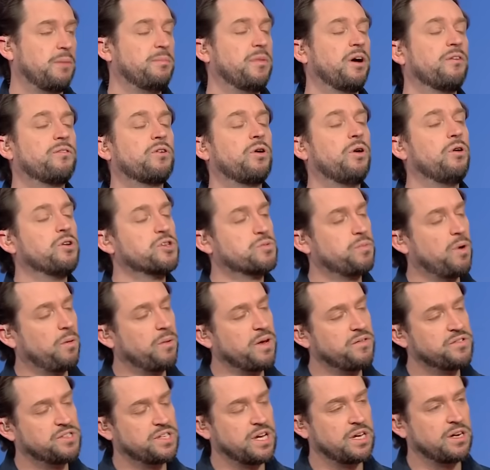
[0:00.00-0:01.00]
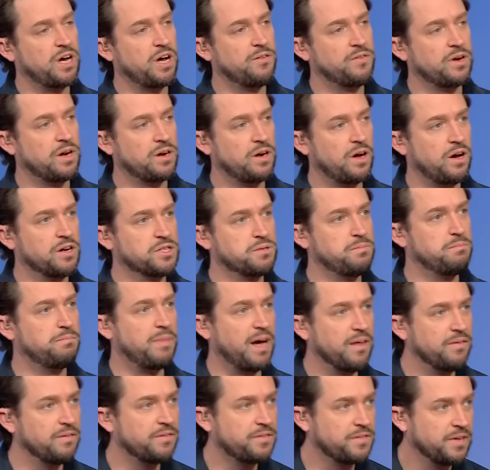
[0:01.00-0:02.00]
But, of course, what we've seen over the last
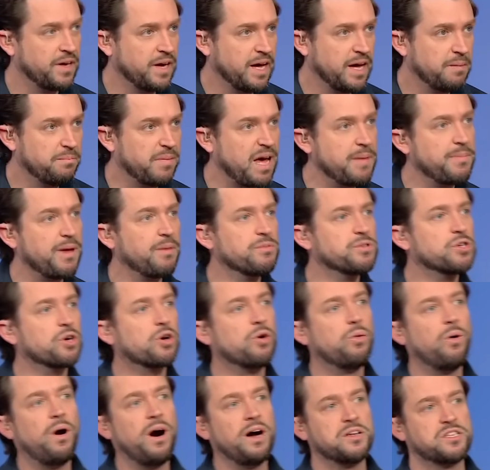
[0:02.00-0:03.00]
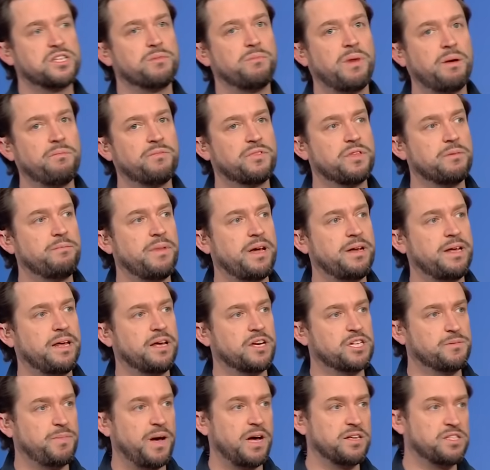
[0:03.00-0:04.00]
month, maybe it was a quieter month than many
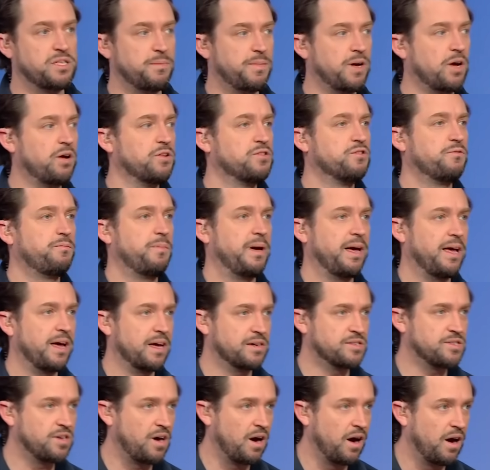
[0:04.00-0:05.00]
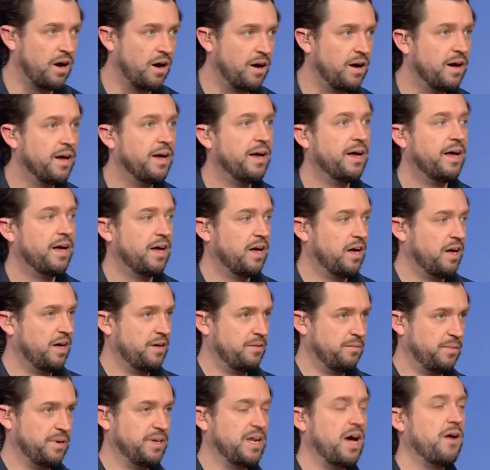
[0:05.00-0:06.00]
expected because of PSR.
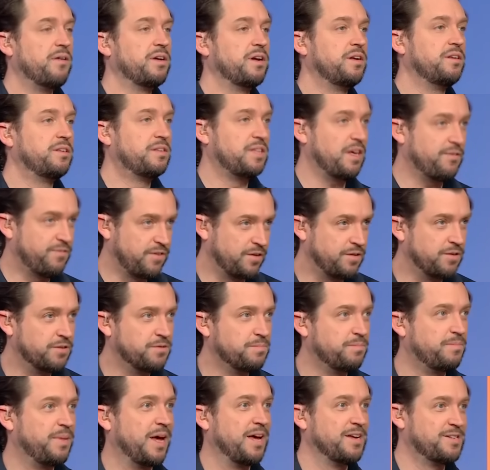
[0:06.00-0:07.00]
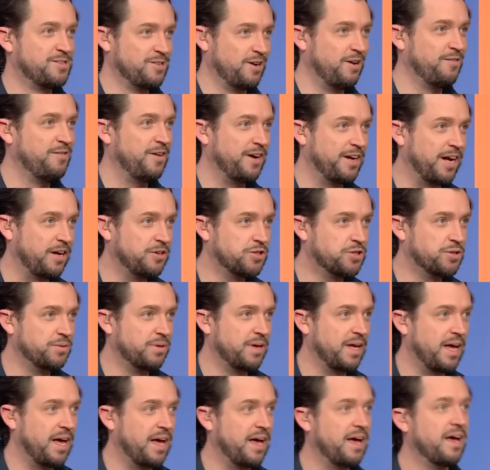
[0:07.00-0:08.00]
We're now in a different PSR financial
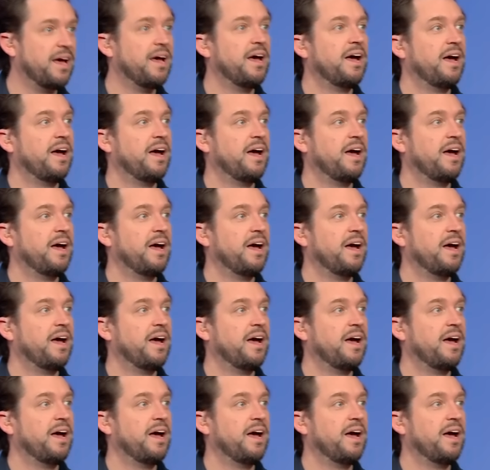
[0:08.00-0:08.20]
year.